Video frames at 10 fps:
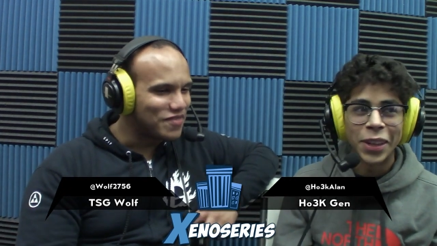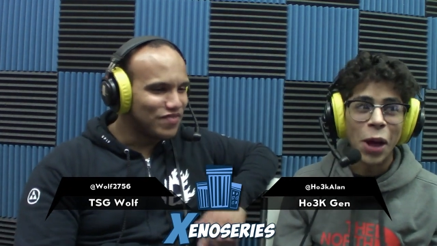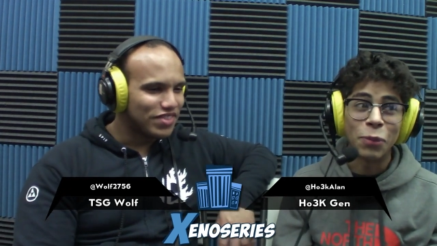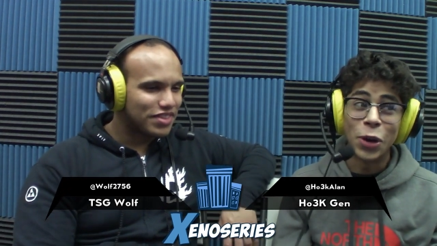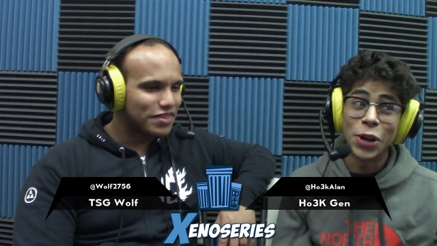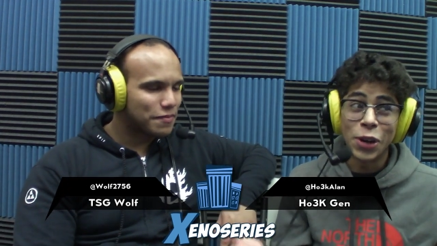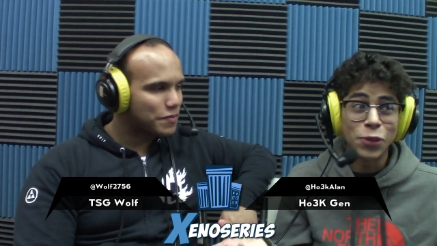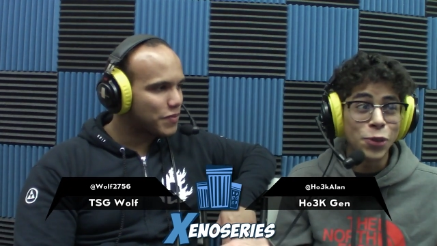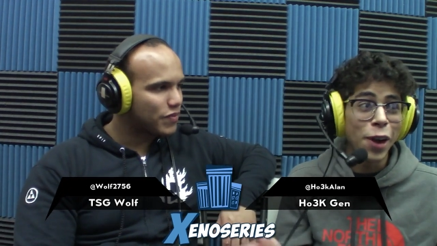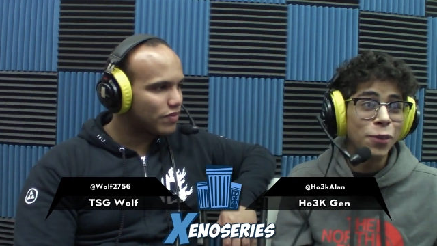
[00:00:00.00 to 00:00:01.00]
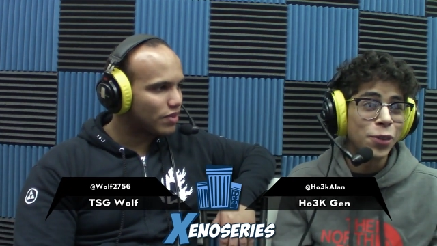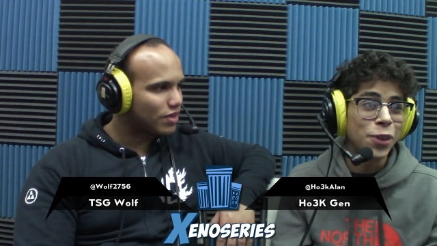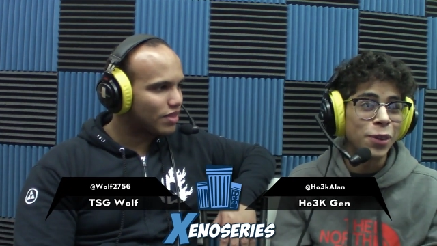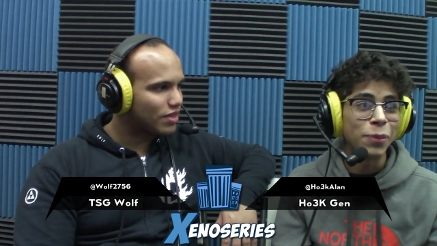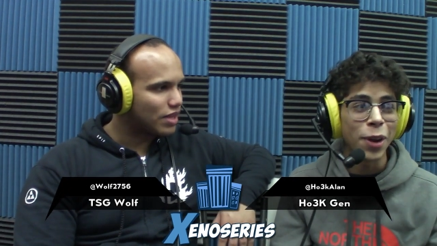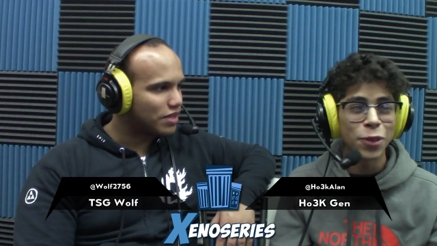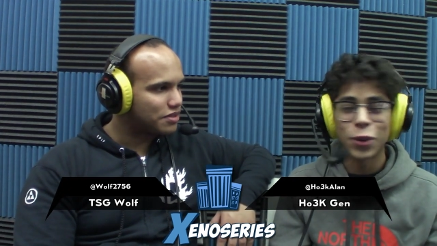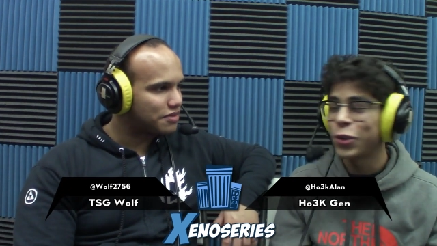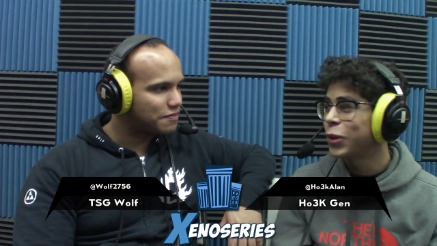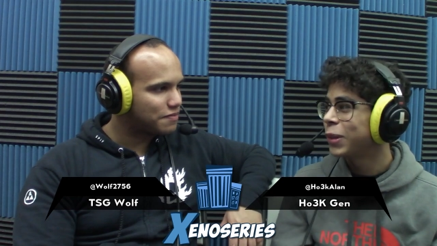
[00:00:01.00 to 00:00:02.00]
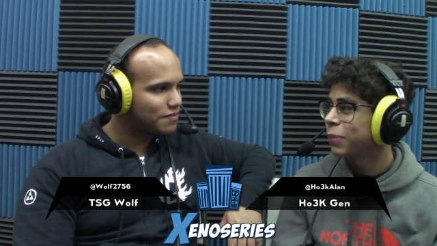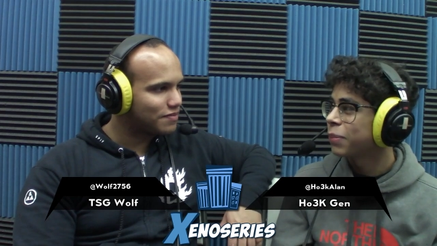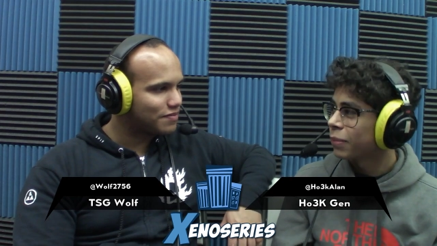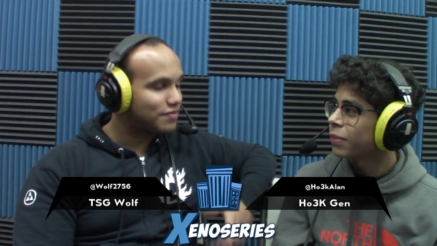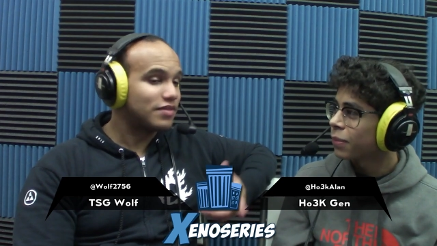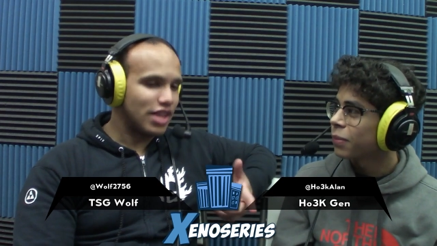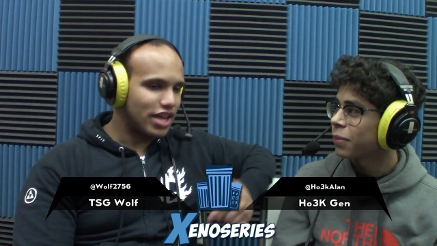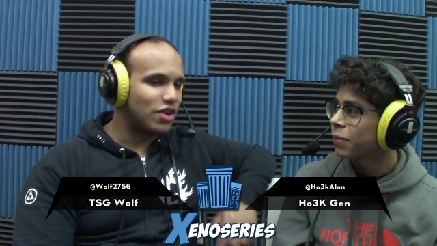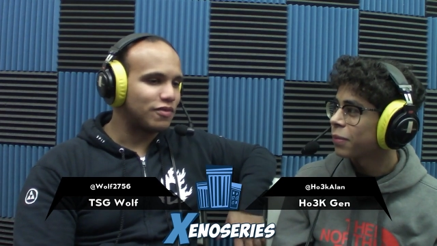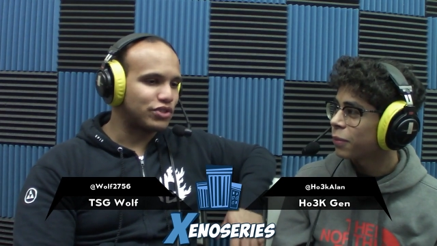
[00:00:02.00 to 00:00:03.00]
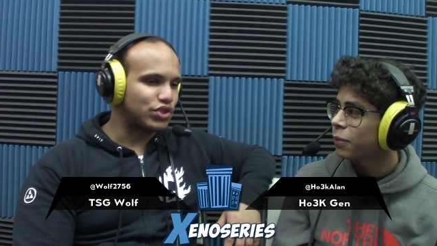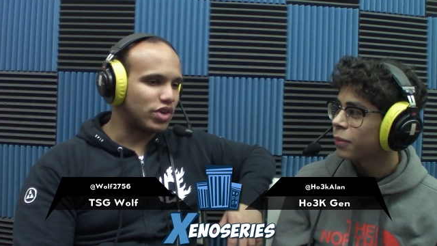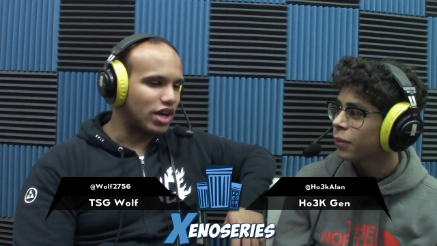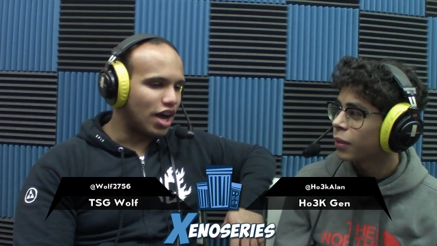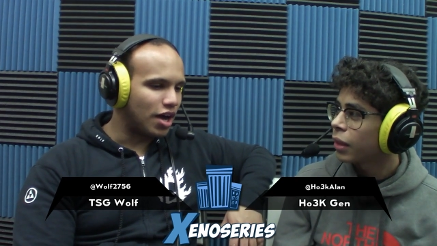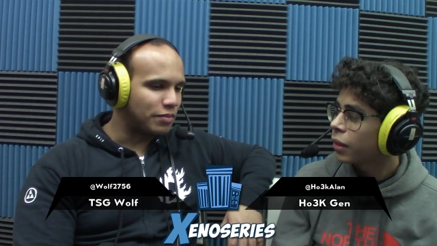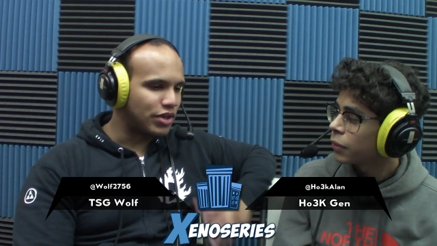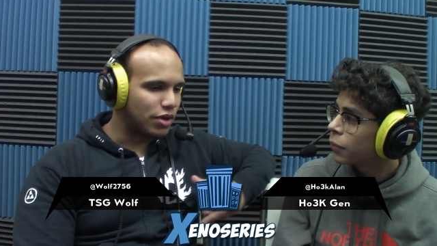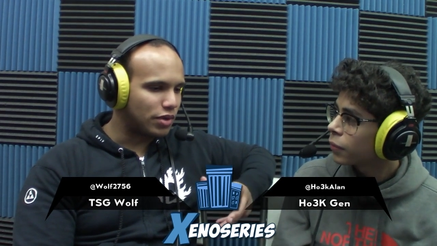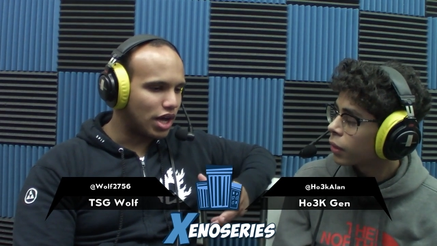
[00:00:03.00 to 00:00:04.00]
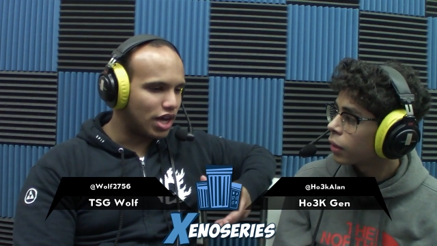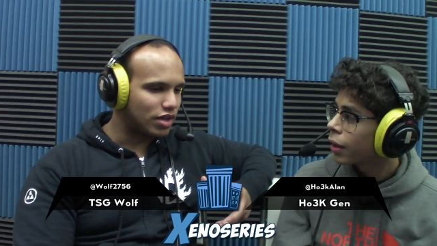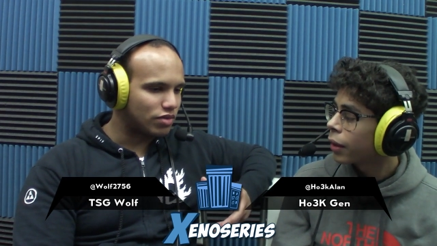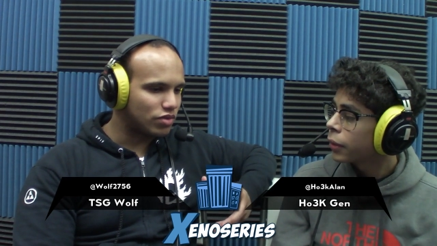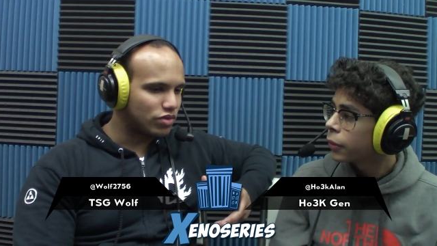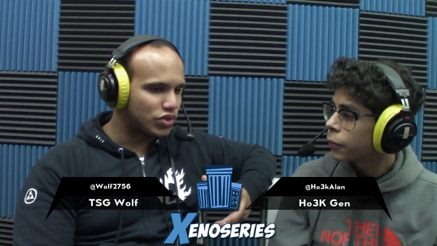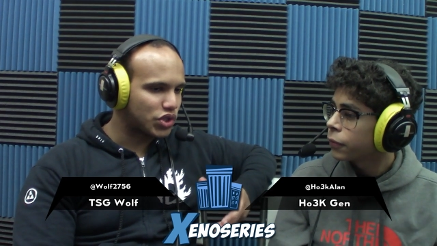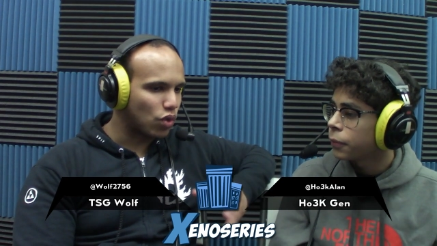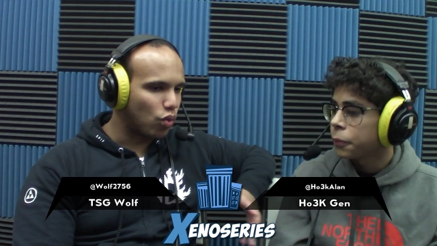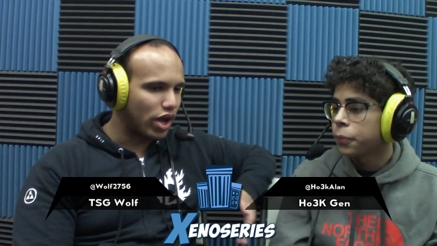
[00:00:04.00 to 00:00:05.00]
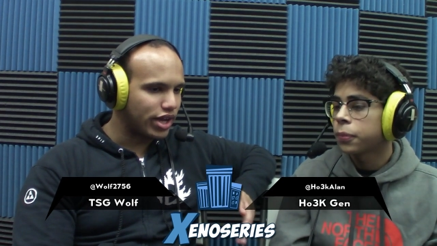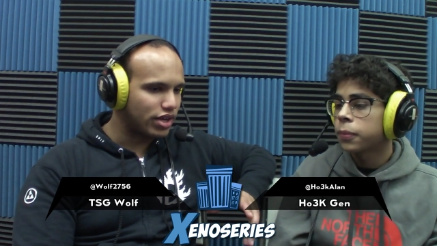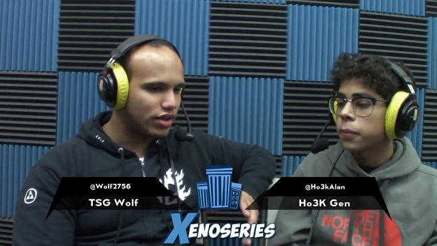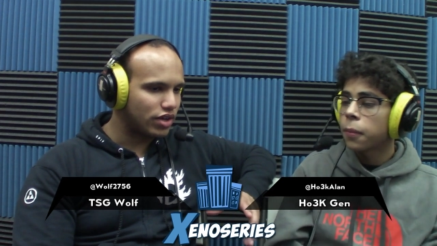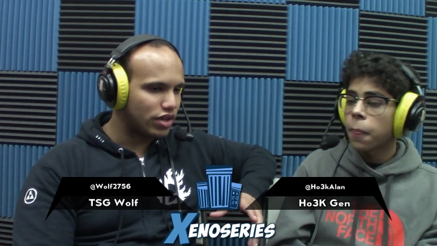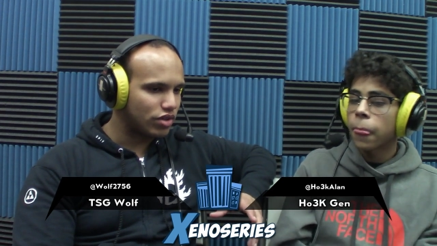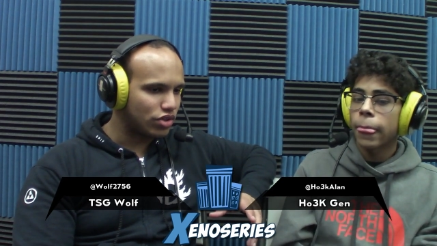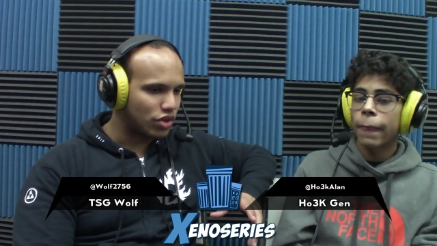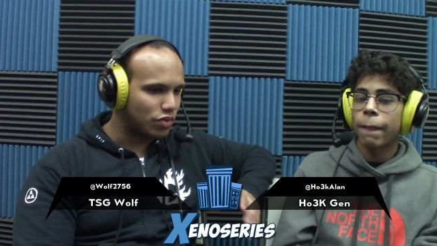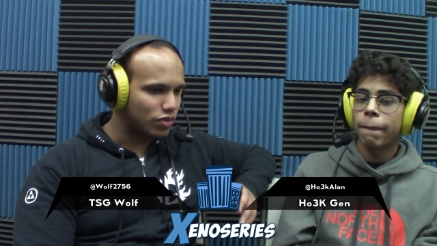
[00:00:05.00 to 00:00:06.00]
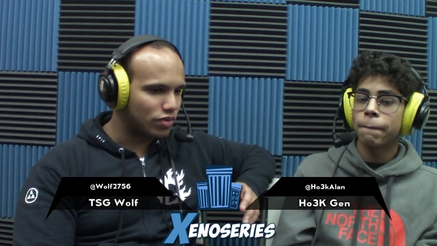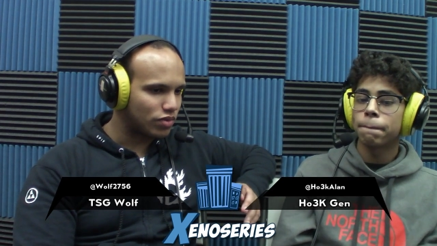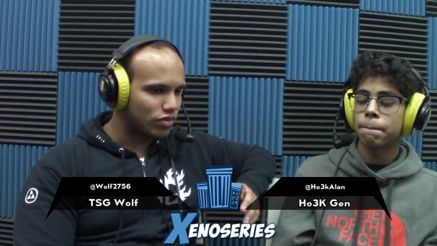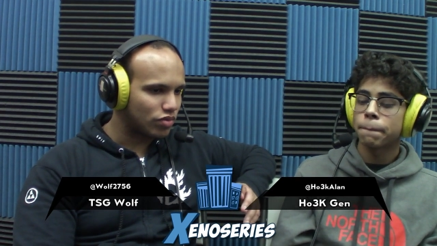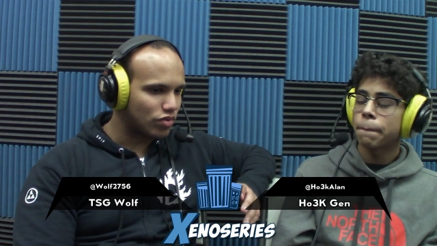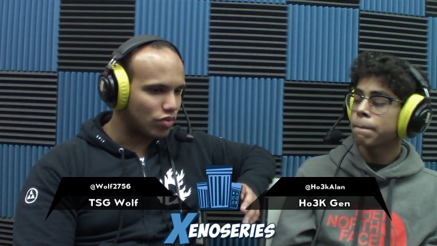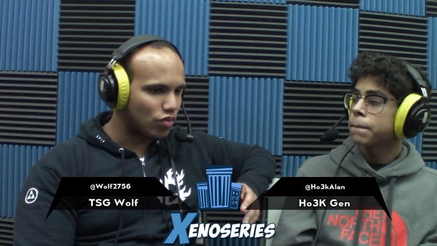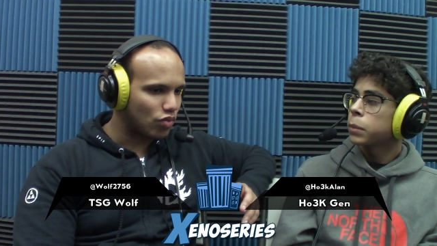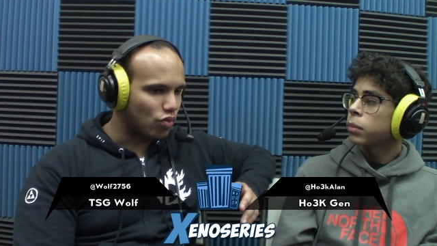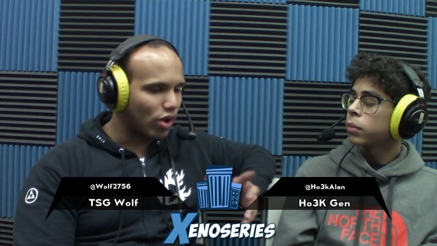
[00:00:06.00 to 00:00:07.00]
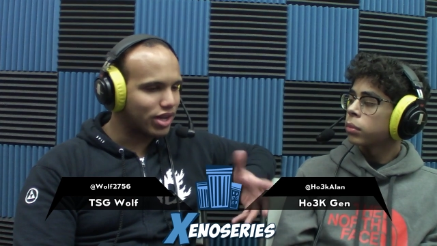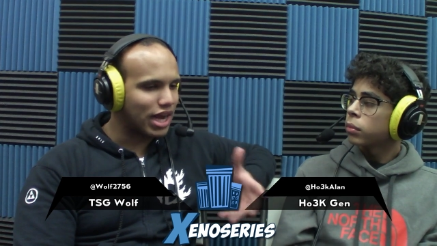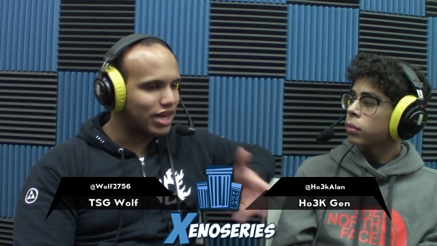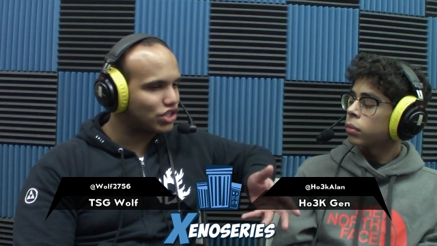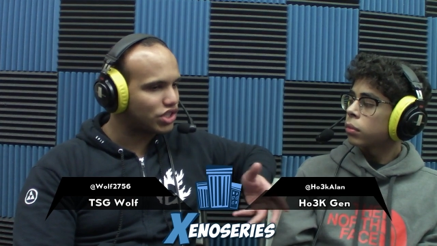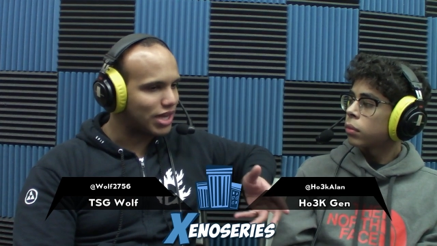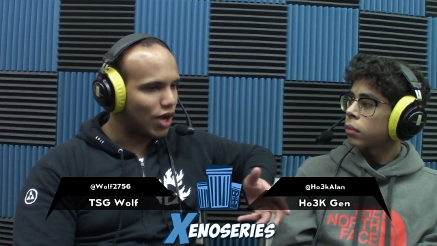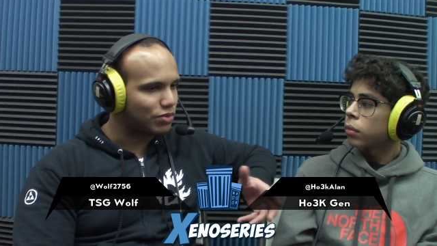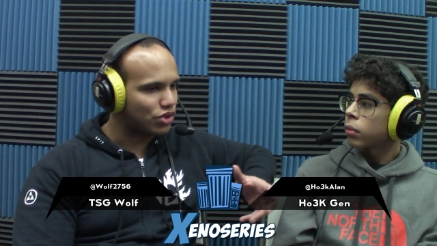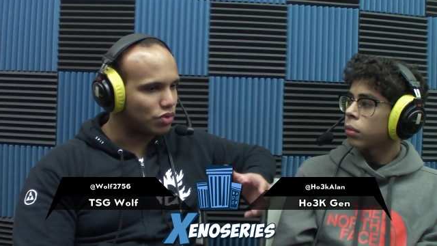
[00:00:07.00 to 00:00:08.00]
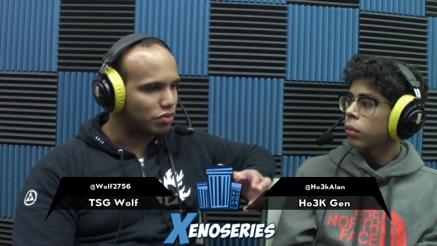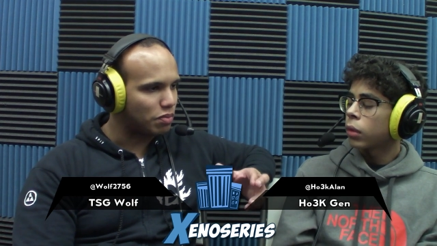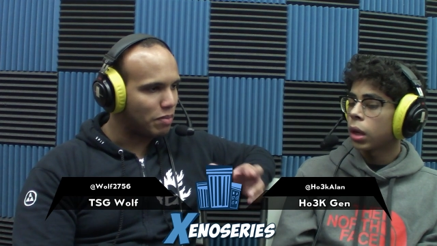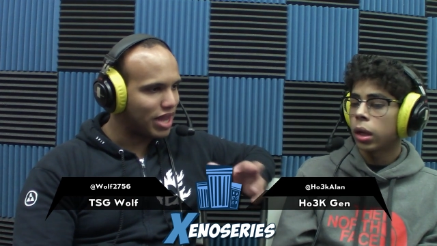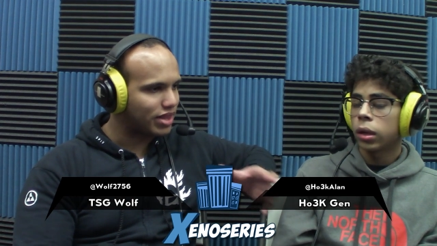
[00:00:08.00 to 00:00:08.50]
Speaker 1: I'm good enough to travel, so might as well do it.
Speaker 2: Yeah, no, for sure. Um, you know, uh, so what, you know, what kind of just helped you make